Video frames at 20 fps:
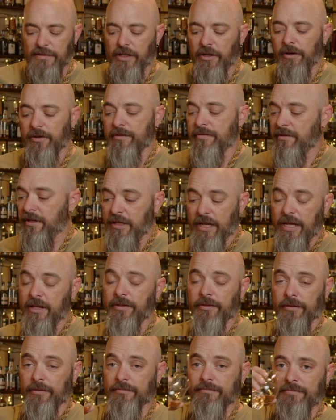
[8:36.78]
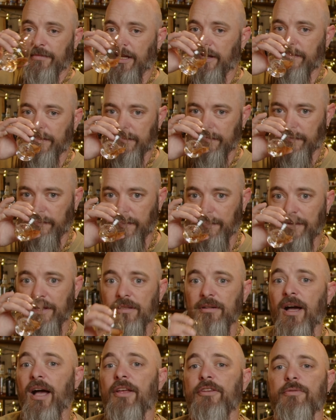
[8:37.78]
Or nasal, even, from
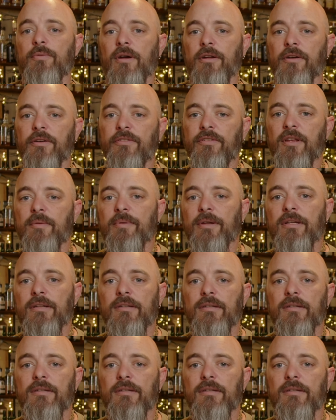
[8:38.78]
the glass while you're sipping.